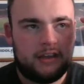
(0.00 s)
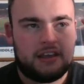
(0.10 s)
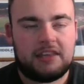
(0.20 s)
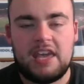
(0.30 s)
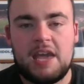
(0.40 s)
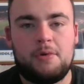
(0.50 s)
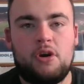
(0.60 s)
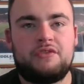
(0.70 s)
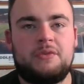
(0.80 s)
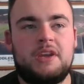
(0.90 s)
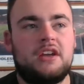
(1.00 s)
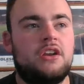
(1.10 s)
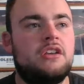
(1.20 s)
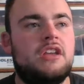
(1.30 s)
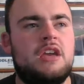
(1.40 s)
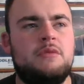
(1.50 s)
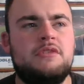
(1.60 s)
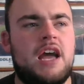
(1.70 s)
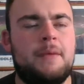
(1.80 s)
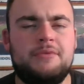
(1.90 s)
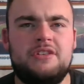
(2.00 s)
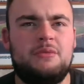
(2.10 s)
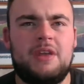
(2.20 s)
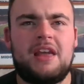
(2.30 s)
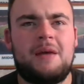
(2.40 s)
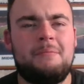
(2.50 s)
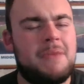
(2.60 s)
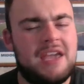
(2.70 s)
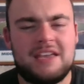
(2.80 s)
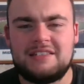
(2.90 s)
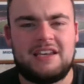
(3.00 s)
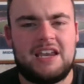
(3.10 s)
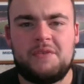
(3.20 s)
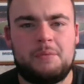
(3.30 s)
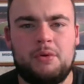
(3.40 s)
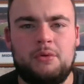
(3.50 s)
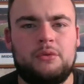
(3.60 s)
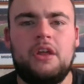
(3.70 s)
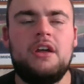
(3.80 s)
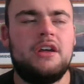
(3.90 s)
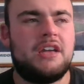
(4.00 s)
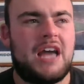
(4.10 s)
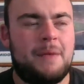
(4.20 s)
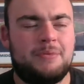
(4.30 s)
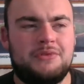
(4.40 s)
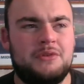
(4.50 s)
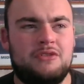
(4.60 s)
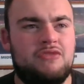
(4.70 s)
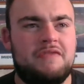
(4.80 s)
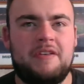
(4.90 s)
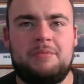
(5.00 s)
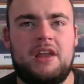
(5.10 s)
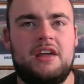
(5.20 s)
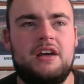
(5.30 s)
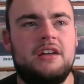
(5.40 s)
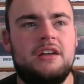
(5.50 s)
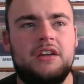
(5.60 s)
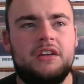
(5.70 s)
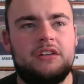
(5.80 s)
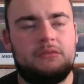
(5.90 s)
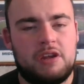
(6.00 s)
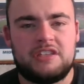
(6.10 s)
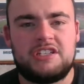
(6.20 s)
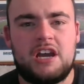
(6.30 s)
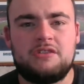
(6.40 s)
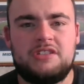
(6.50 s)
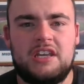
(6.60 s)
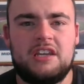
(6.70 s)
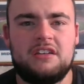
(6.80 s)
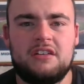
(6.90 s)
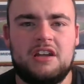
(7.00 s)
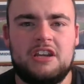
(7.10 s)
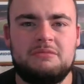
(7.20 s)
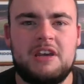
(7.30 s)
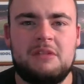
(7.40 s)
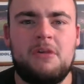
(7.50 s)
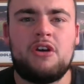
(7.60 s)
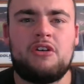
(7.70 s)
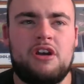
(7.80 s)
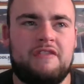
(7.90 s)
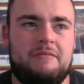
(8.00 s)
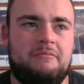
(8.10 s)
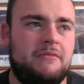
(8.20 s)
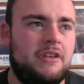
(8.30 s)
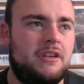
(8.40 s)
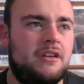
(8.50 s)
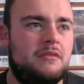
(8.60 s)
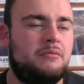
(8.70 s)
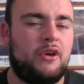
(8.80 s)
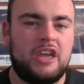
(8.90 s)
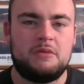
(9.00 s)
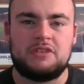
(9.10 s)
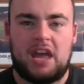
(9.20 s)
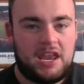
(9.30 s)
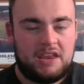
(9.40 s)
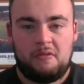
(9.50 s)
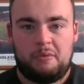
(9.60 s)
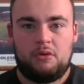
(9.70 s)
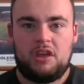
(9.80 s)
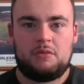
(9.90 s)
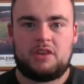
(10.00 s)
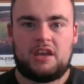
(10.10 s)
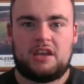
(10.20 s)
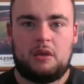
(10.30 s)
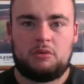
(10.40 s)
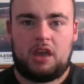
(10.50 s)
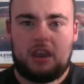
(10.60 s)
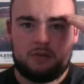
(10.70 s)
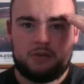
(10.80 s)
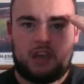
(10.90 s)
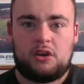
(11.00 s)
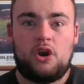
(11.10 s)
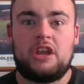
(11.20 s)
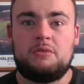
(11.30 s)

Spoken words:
He came over to England. He was absolutely amazing at Liverpool. Absolutely terrific player. Went to Chelsea, and he's made a mockery of him. But he was like, at Liverpool, he was like a god.